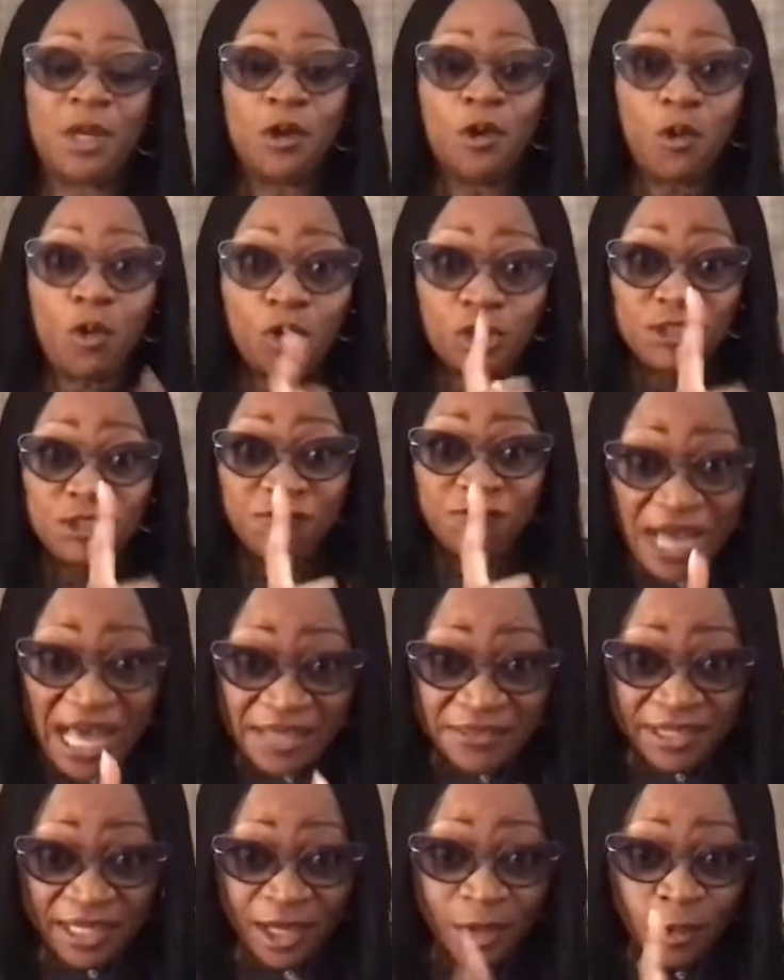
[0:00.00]
whose
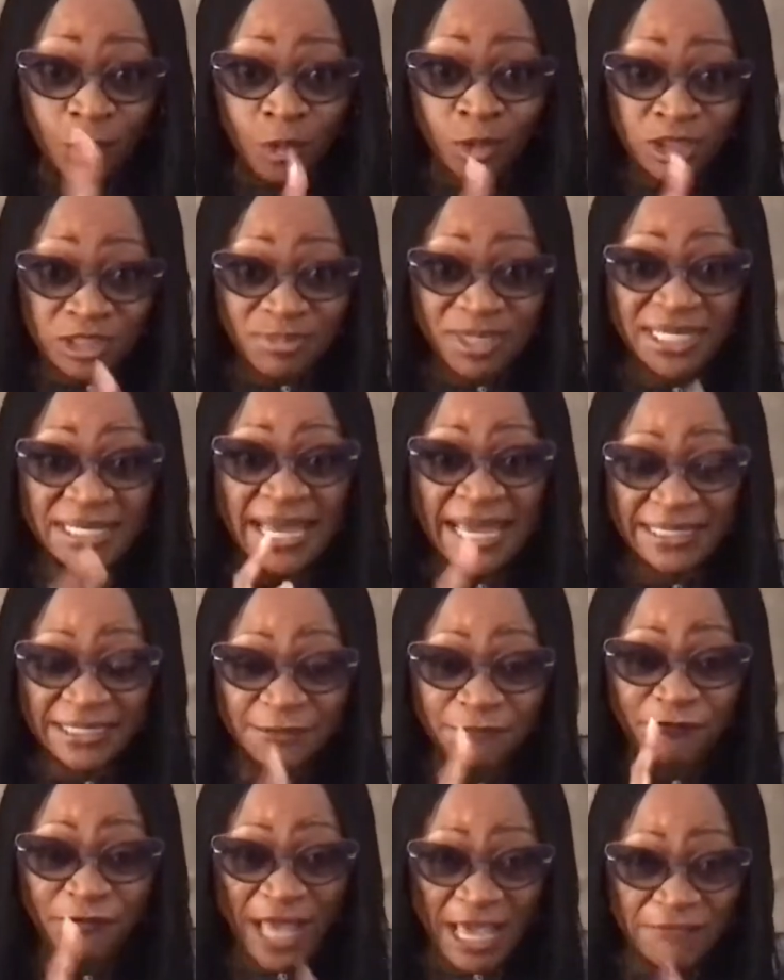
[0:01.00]
father owes me
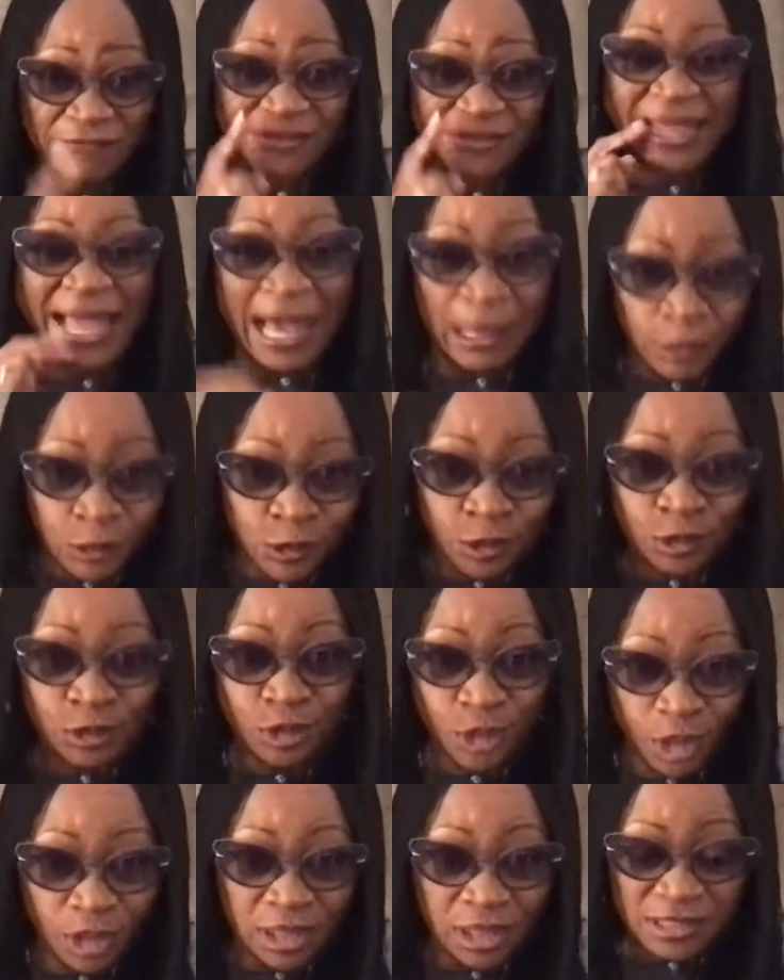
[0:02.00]

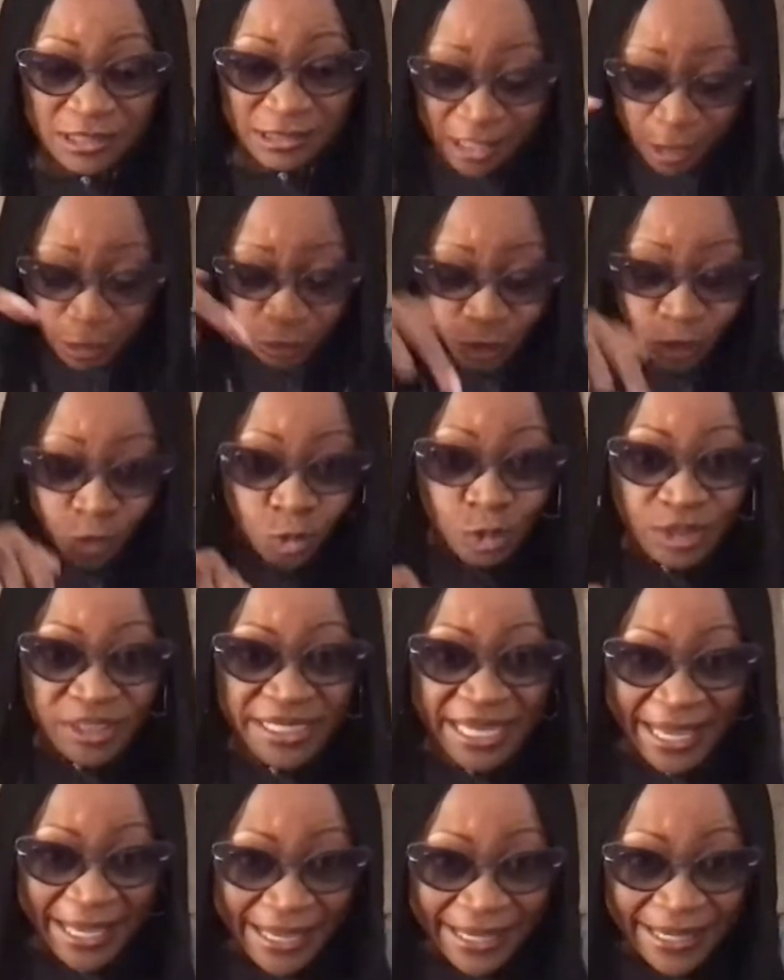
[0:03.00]
$95,000
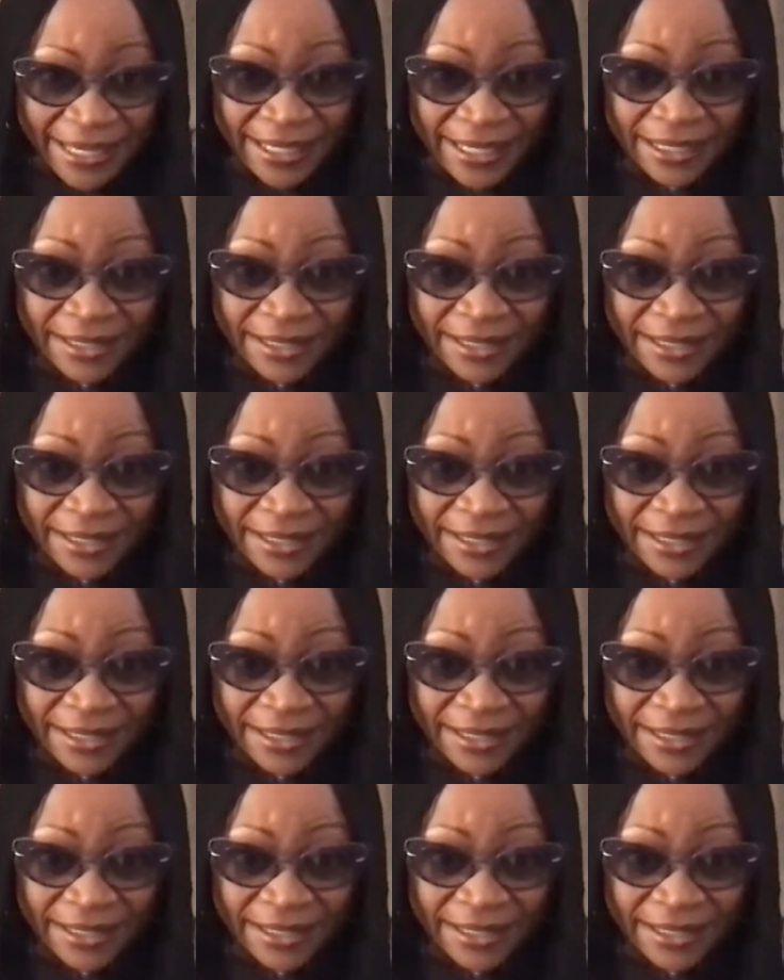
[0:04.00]
today.